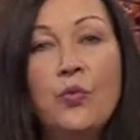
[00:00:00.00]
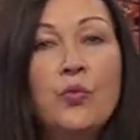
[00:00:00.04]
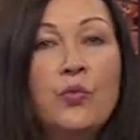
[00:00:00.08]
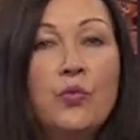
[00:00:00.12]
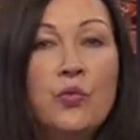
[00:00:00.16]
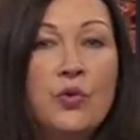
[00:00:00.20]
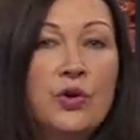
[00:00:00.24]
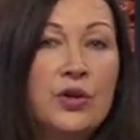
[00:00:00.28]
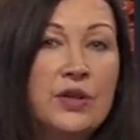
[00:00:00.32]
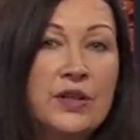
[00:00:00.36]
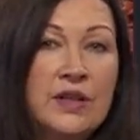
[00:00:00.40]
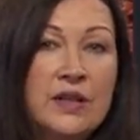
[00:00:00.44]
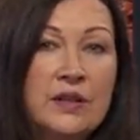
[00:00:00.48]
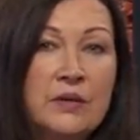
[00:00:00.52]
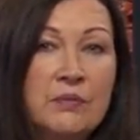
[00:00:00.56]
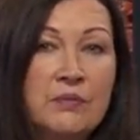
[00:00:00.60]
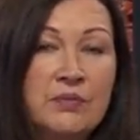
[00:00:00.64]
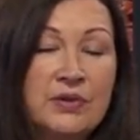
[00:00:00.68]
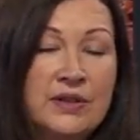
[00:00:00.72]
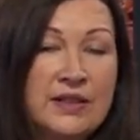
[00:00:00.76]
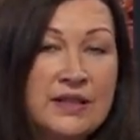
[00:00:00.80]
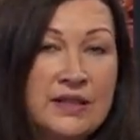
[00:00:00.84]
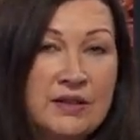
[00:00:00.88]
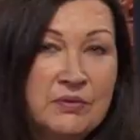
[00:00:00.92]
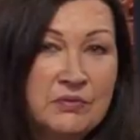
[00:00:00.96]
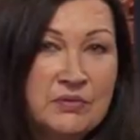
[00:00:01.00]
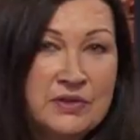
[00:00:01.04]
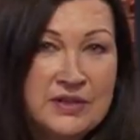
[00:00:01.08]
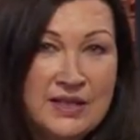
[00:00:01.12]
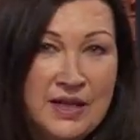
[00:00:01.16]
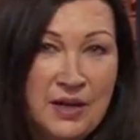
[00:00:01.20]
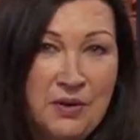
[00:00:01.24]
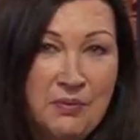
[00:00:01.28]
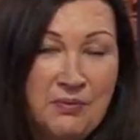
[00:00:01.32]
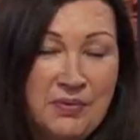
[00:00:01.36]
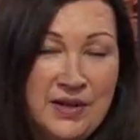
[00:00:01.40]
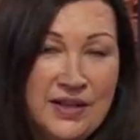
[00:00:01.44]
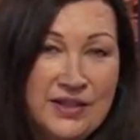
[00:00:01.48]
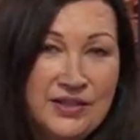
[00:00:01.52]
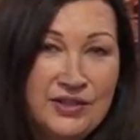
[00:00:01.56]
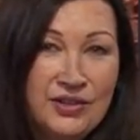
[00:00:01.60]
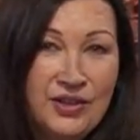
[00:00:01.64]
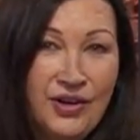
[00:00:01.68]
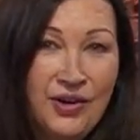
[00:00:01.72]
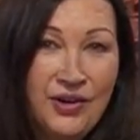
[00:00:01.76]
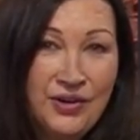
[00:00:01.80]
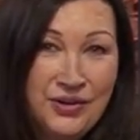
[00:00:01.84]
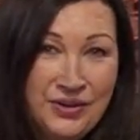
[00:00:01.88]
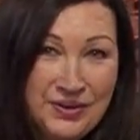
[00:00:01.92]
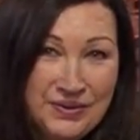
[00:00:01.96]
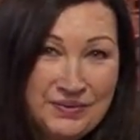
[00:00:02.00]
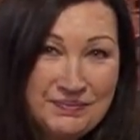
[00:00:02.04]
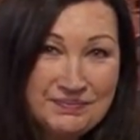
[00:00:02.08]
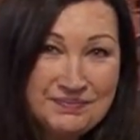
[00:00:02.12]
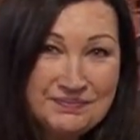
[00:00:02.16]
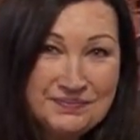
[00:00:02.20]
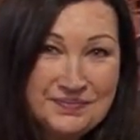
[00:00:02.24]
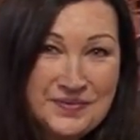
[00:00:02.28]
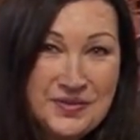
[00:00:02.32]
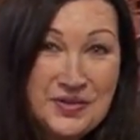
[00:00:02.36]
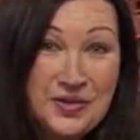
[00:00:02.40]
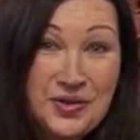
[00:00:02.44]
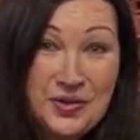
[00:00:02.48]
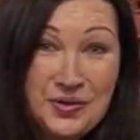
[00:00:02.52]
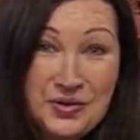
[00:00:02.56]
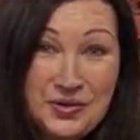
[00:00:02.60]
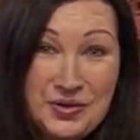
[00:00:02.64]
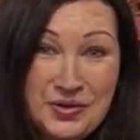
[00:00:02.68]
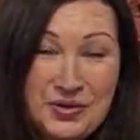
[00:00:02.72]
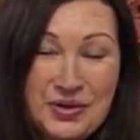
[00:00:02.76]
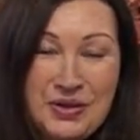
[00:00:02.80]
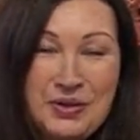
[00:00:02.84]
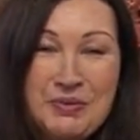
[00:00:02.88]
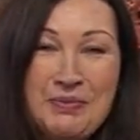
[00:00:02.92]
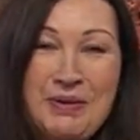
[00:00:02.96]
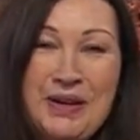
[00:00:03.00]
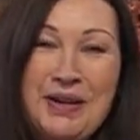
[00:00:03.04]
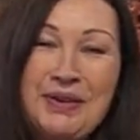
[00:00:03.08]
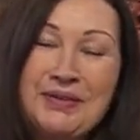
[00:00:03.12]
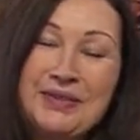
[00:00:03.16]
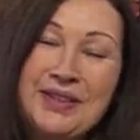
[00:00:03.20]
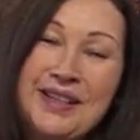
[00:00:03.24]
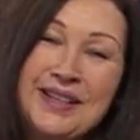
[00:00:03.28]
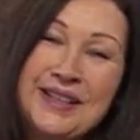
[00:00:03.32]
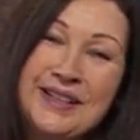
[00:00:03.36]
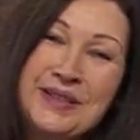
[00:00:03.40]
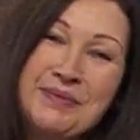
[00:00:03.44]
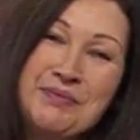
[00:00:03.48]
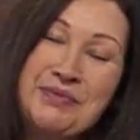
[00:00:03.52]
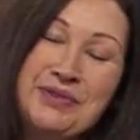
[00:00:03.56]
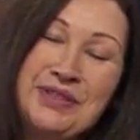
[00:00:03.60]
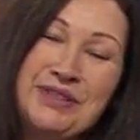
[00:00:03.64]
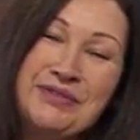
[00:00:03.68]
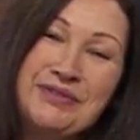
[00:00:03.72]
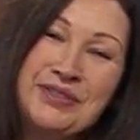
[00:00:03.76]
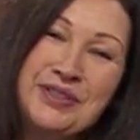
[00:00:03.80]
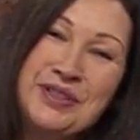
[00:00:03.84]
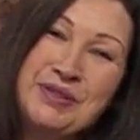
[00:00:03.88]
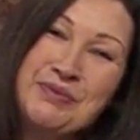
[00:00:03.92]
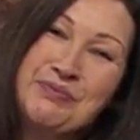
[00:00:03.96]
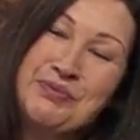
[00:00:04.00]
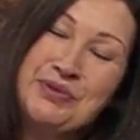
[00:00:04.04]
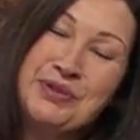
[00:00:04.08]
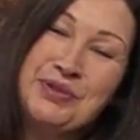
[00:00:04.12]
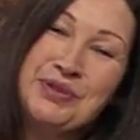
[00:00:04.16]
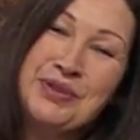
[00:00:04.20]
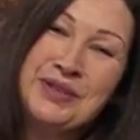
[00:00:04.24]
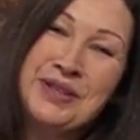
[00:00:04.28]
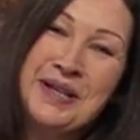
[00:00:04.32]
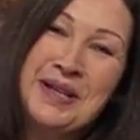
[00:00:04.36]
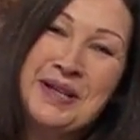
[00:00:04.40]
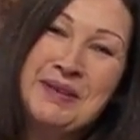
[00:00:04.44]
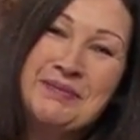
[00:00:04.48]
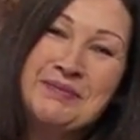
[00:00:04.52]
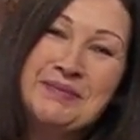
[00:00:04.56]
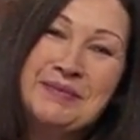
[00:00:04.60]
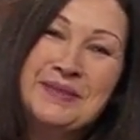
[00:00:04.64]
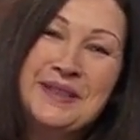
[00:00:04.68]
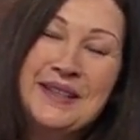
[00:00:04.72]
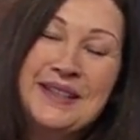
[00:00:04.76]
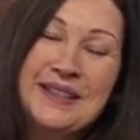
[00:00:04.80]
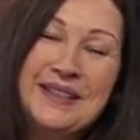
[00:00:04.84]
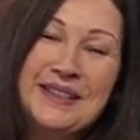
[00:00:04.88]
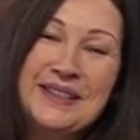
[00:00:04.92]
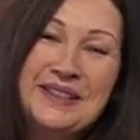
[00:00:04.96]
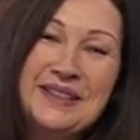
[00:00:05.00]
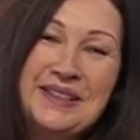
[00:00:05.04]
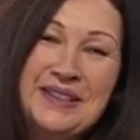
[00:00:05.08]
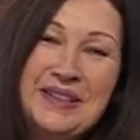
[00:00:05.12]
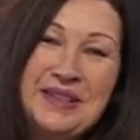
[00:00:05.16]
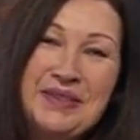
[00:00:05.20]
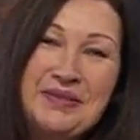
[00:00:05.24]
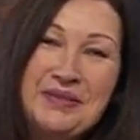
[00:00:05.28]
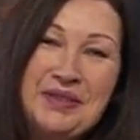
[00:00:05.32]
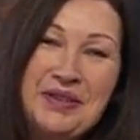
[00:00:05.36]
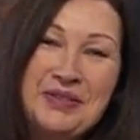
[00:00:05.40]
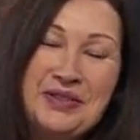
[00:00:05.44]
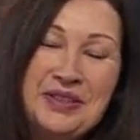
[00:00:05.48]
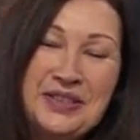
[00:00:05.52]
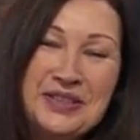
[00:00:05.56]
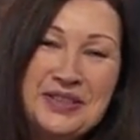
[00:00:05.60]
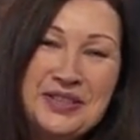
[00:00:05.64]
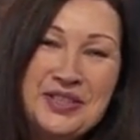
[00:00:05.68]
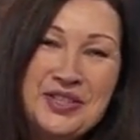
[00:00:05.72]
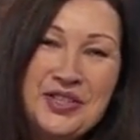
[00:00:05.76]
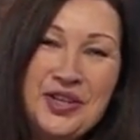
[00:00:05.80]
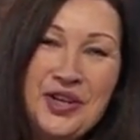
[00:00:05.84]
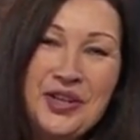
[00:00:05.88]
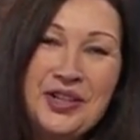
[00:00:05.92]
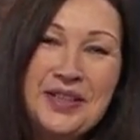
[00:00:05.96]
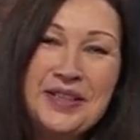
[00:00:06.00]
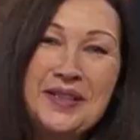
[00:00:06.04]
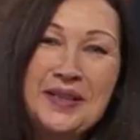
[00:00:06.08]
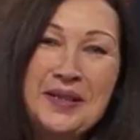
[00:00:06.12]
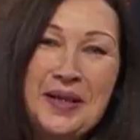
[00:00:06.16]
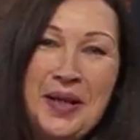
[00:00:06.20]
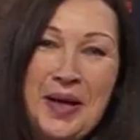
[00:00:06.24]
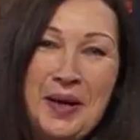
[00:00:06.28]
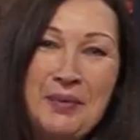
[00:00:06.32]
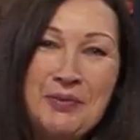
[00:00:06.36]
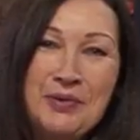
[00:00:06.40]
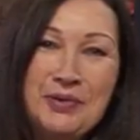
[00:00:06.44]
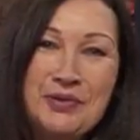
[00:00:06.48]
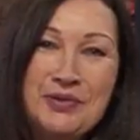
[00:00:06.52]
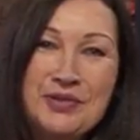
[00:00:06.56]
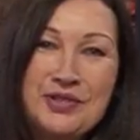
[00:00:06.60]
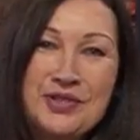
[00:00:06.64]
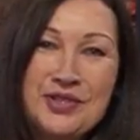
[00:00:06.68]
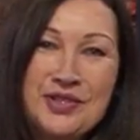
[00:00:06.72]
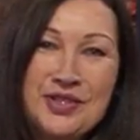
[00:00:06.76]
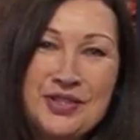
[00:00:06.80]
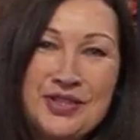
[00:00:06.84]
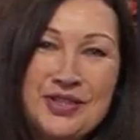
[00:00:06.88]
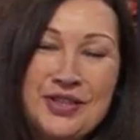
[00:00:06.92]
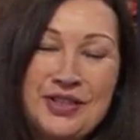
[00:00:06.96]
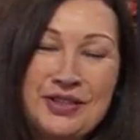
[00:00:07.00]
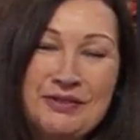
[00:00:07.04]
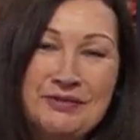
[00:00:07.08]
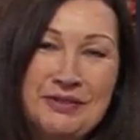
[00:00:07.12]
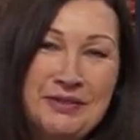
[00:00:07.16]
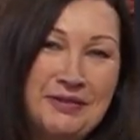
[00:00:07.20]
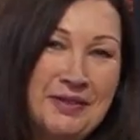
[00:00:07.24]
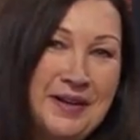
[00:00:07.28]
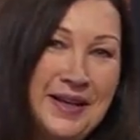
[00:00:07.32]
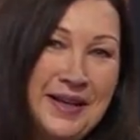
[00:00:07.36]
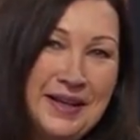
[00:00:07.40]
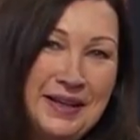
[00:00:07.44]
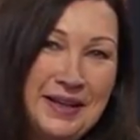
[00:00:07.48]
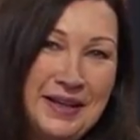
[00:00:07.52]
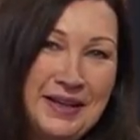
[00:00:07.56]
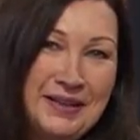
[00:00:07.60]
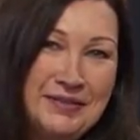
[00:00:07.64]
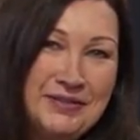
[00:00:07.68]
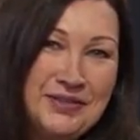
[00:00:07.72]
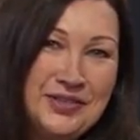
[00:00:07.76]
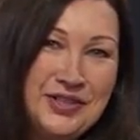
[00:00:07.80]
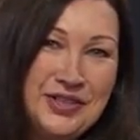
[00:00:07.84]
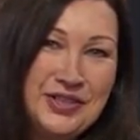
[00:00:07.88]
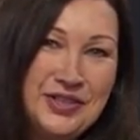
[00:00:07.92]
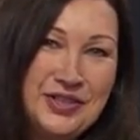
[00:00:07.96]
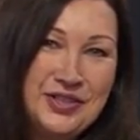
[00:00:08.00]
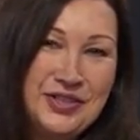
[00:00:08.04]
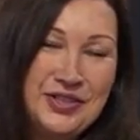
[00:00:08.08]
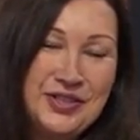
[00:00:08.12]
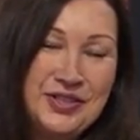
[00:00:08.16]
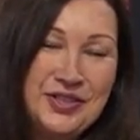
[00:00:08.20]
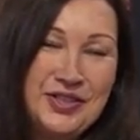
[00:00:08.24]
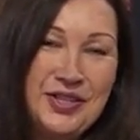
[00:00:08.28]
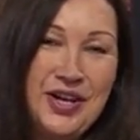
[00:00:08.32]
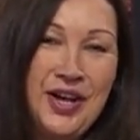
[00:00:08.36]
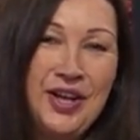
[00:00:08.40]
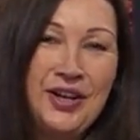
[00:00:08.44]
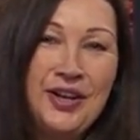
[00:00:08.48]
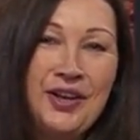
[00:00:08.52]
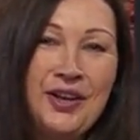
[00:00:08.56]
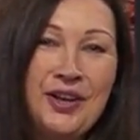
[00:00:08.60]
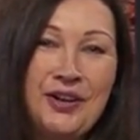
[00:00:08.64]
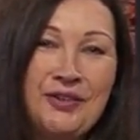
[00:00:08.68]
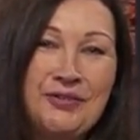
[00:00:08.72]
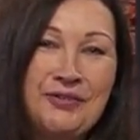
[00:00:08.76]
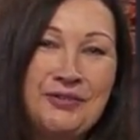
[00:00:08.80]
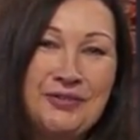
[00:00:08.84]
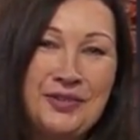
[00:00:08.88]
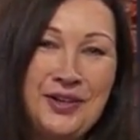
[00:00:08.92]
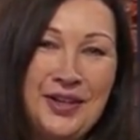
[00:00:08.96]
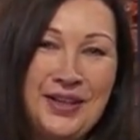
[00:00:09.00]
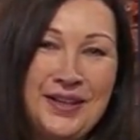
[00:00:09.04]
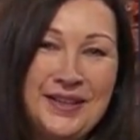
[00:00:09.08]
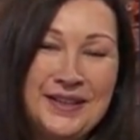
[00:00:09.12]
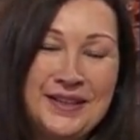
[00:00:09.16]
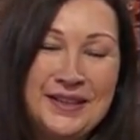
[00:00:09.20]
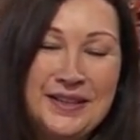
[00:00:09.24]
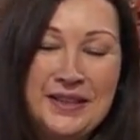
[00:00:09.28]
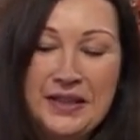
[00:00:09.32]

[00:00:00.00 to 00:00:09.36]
working and playing with our pet dog. Talked to you about that in a previous program. We have a chocolate lab who's just the love of our lives. She's just a lot of fun.